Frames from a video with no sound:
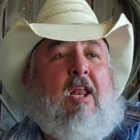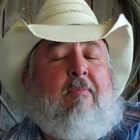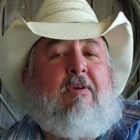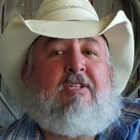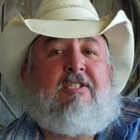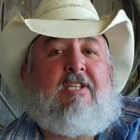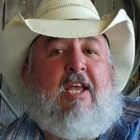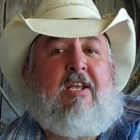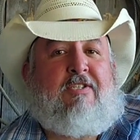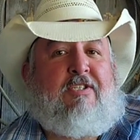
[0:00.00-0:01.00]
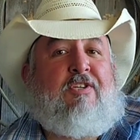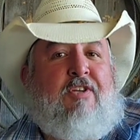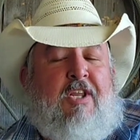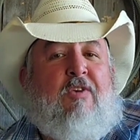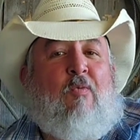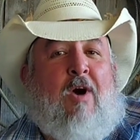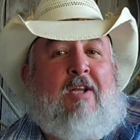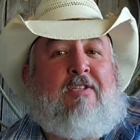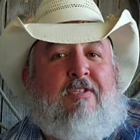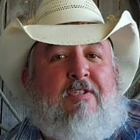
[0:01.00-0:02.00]
All I'm going to say is you need to
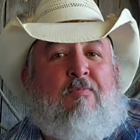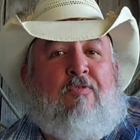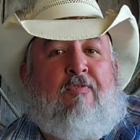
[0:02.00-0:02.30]
watch this